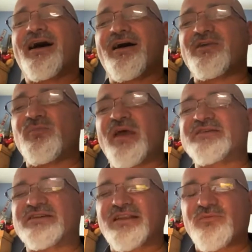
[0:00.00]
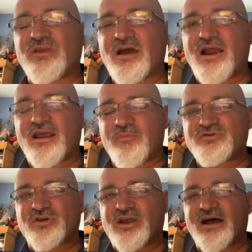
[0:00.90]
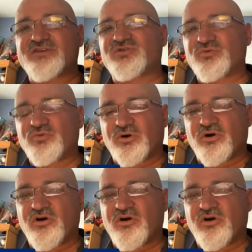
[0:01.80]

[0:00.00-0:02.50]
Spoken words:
You basically, when you got a bunch of guys who were